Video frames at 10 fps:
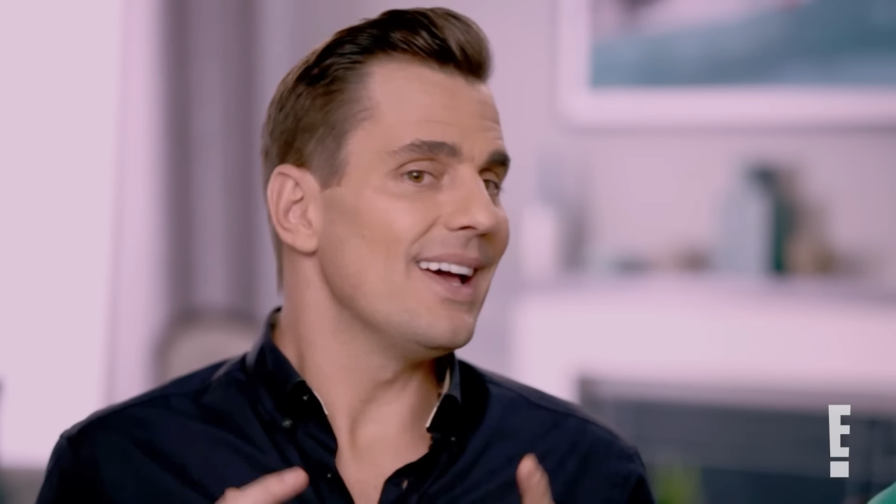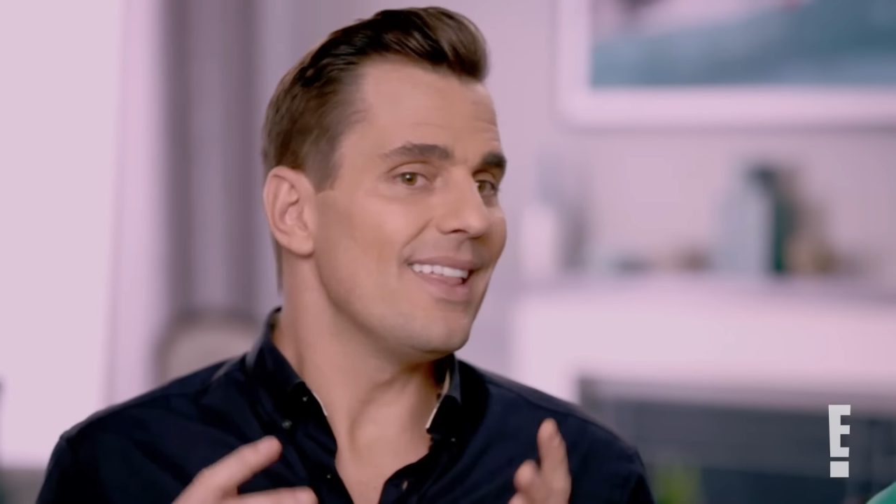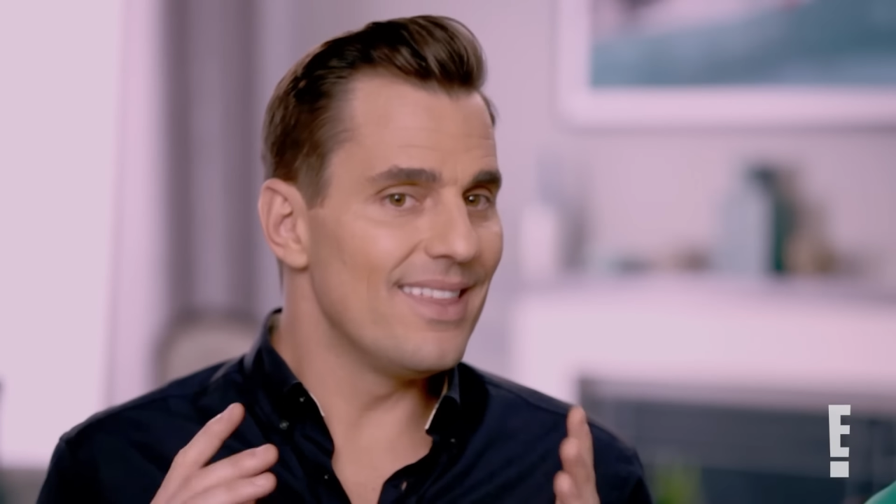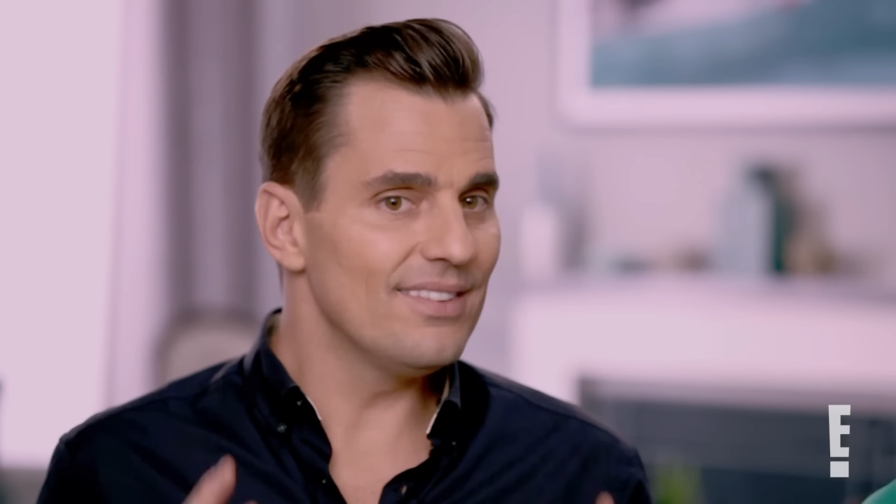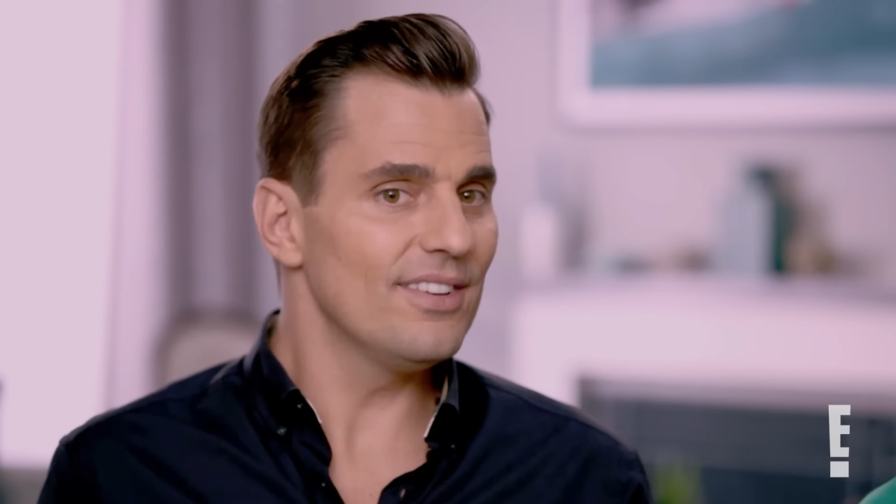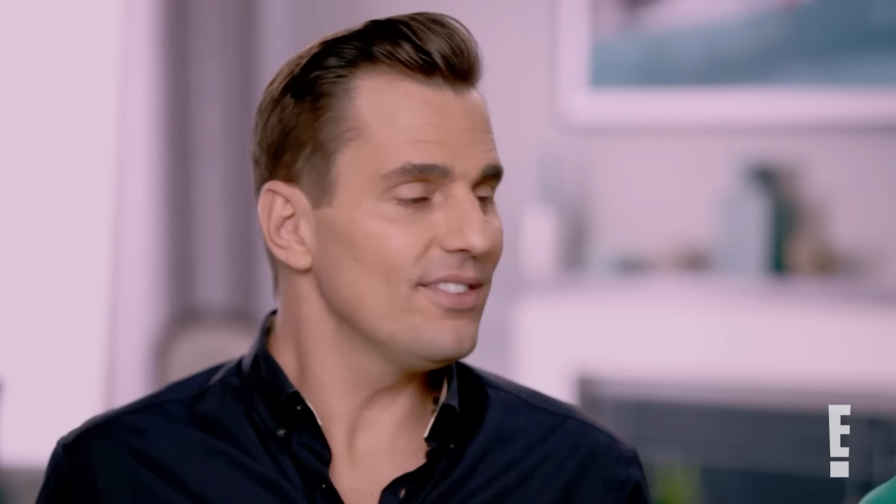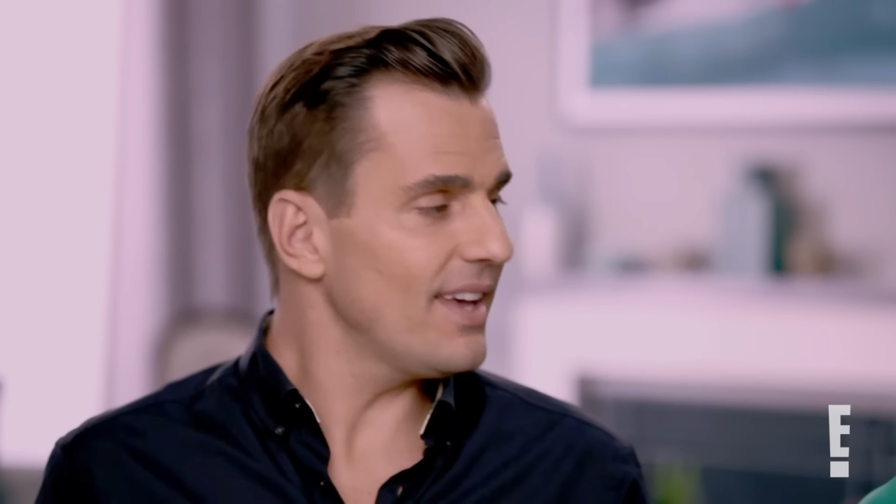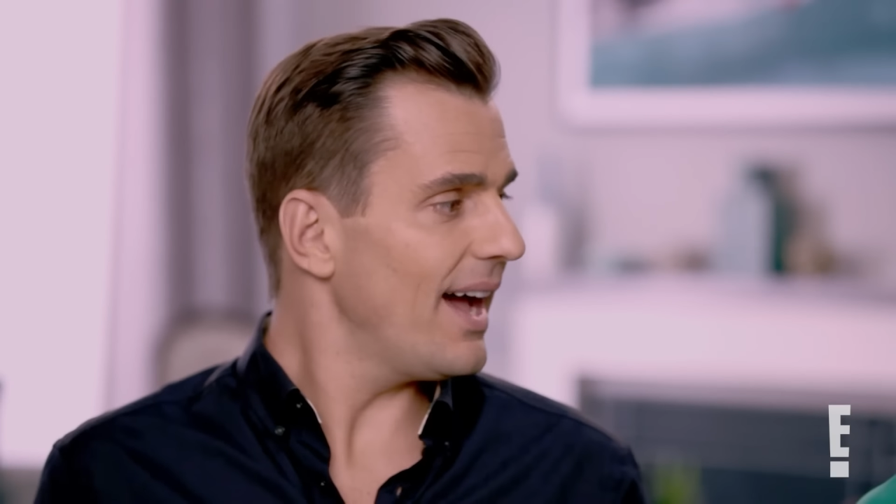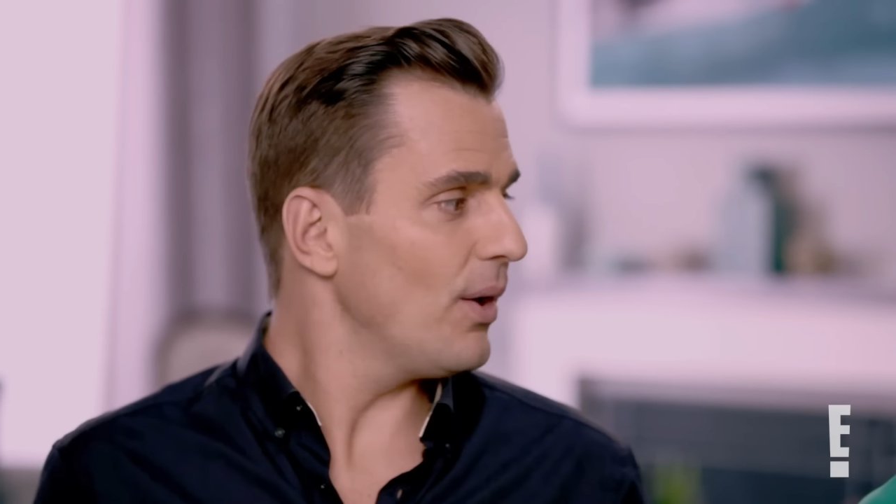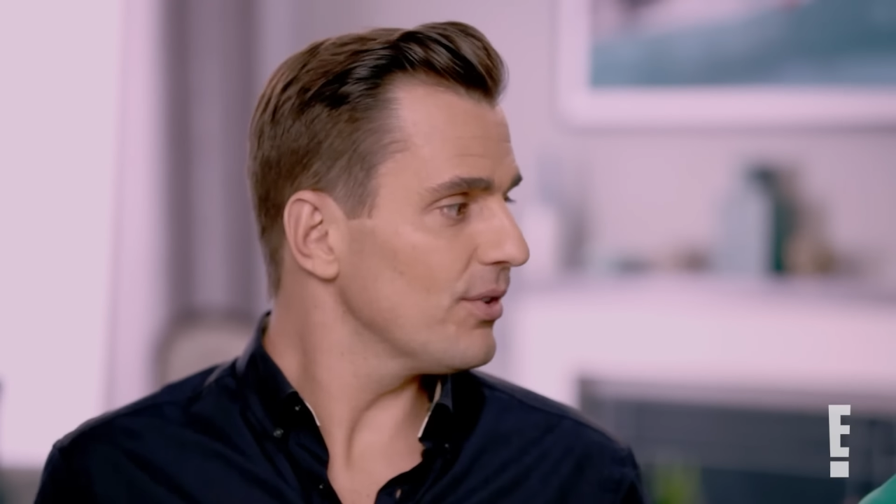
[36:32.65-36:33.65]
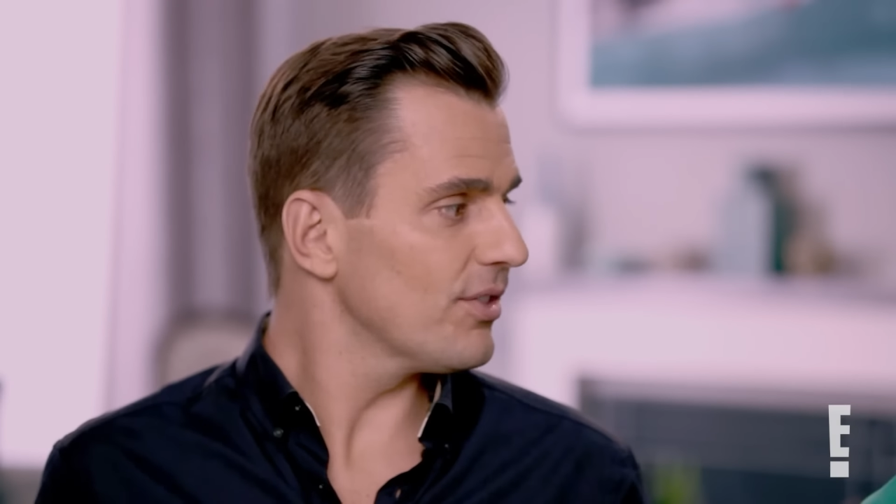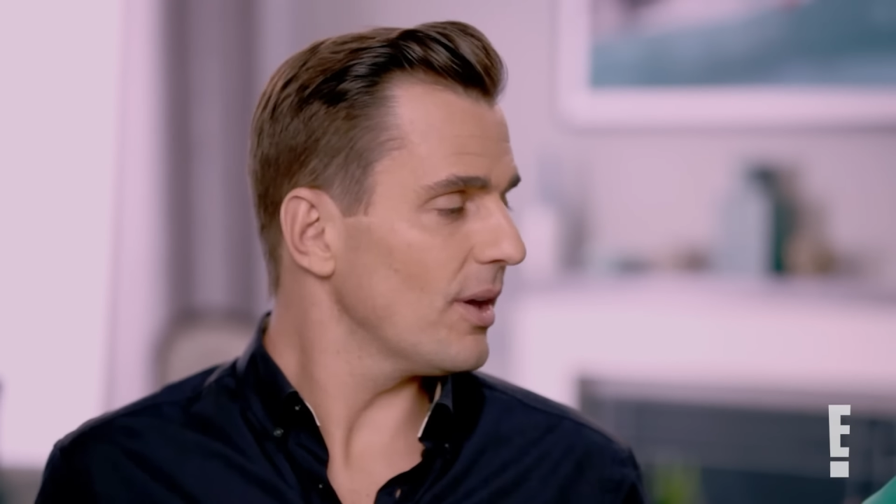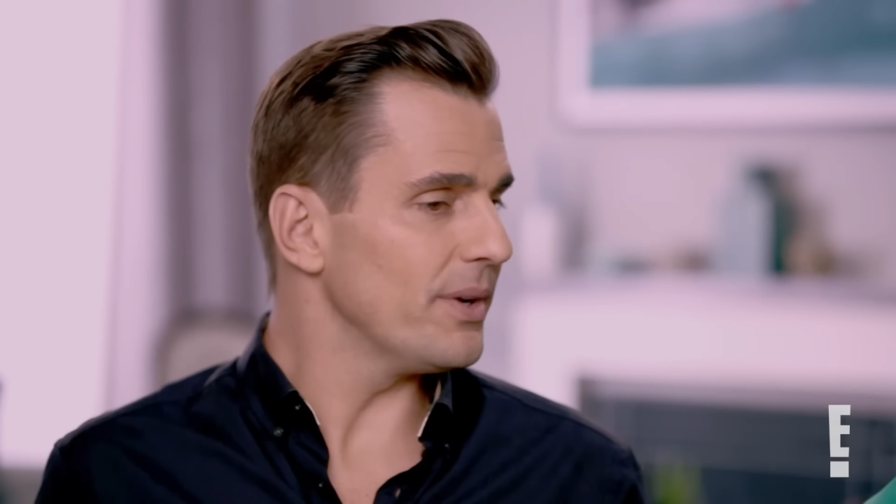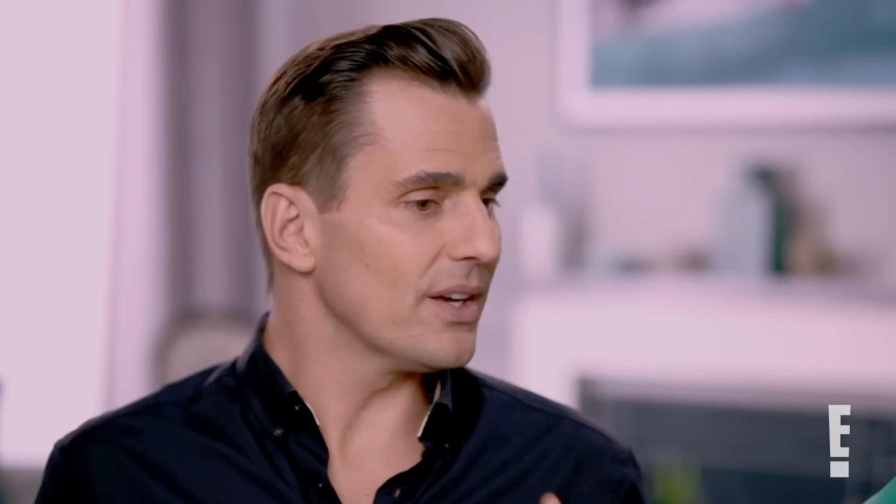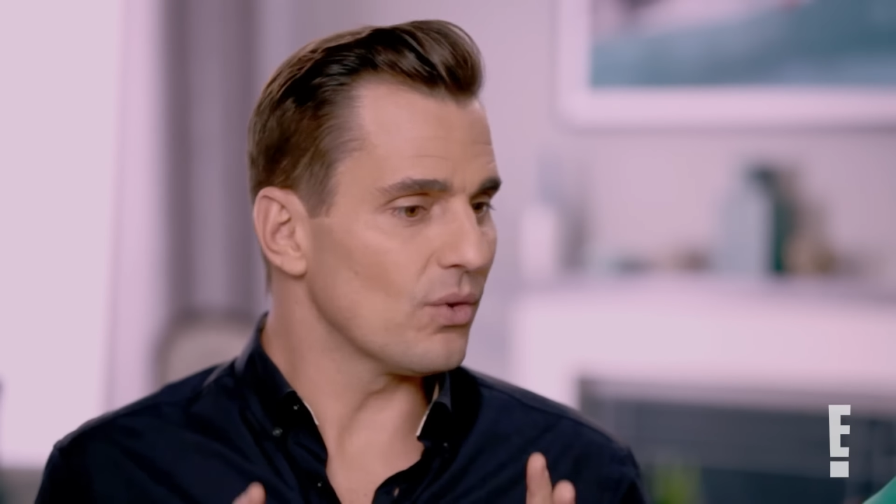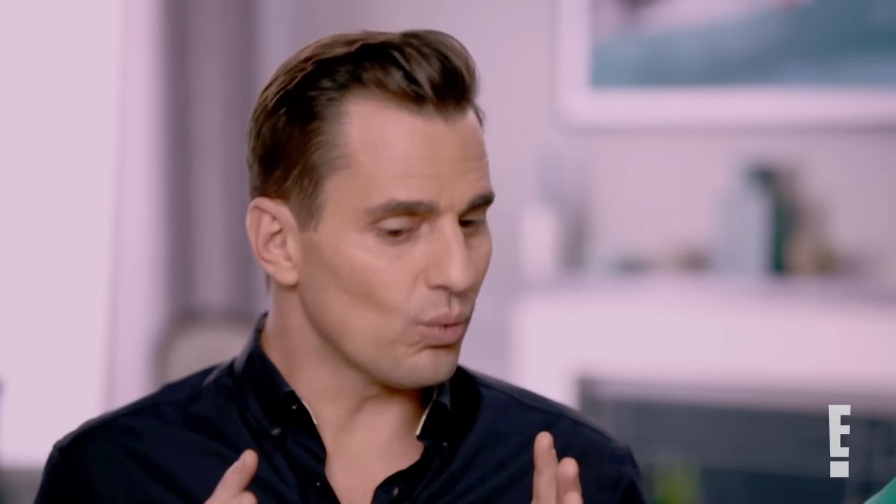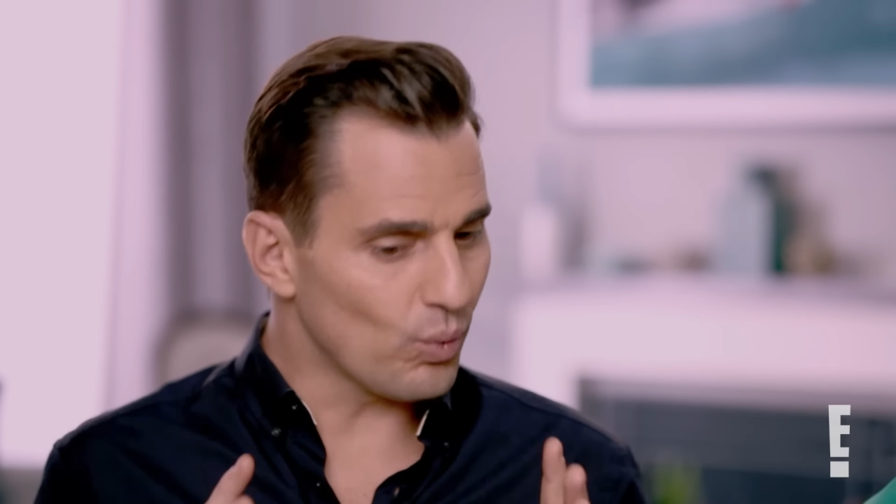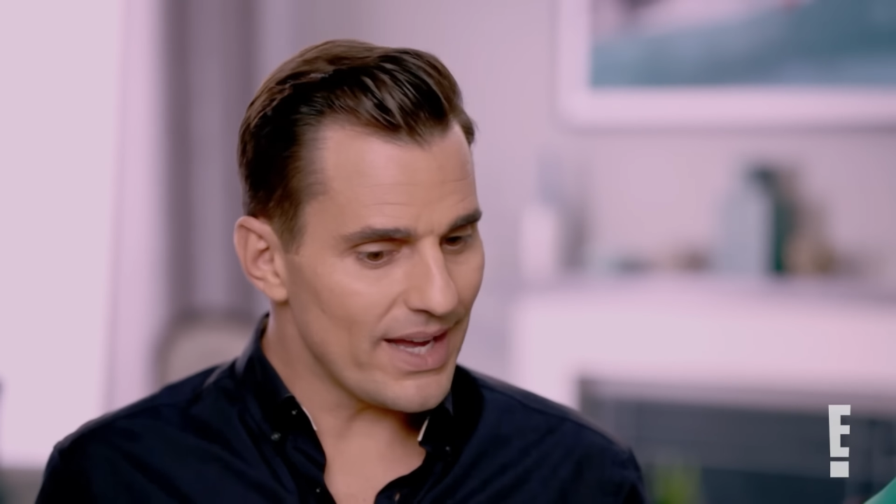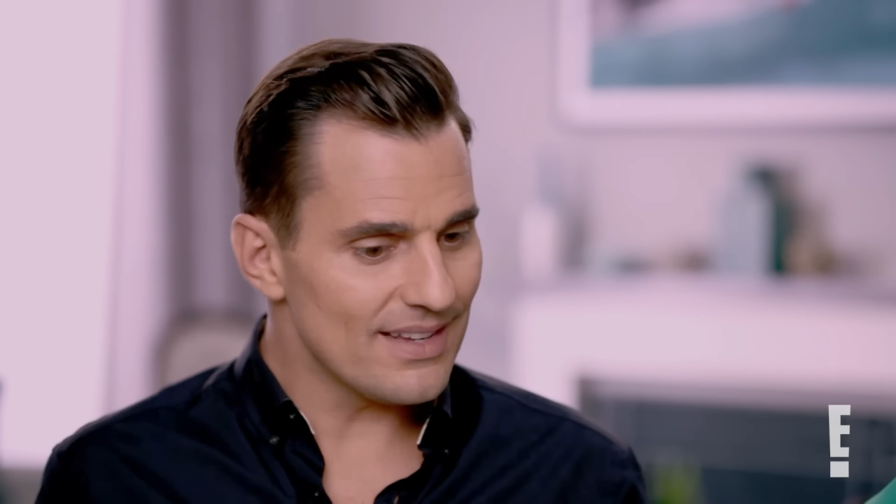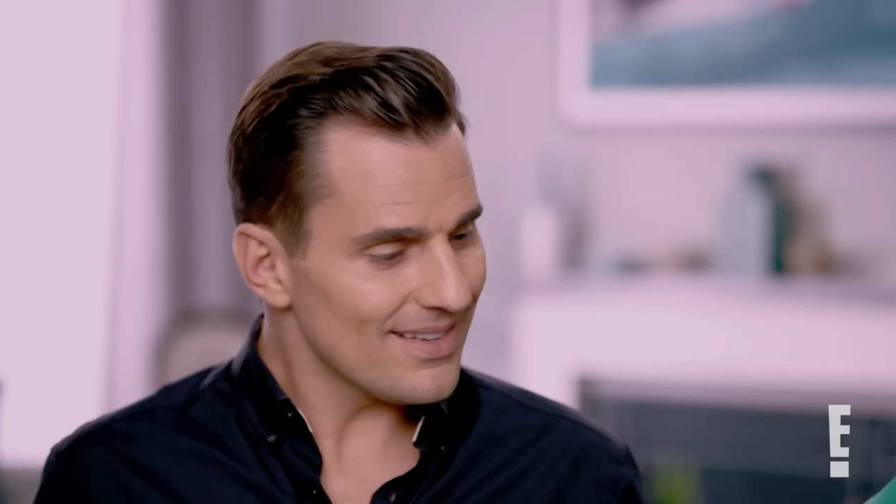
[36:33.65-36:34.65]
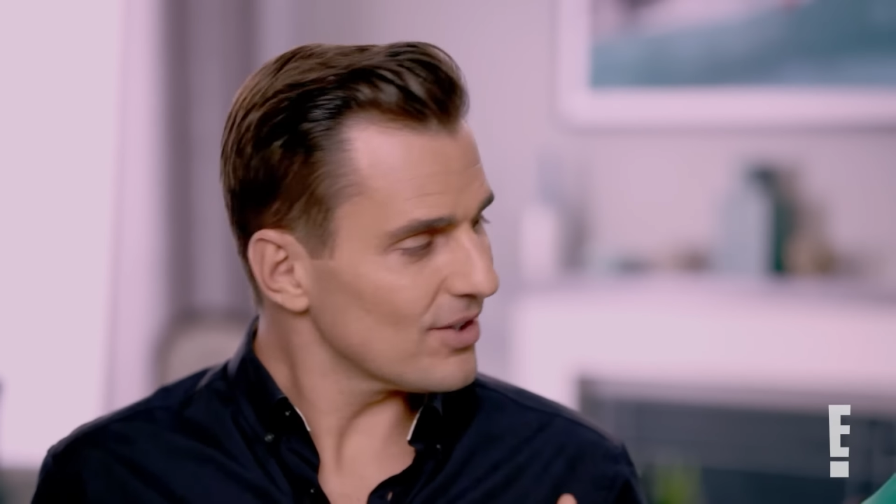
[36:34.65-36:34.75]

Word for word: This is a house that we can raise our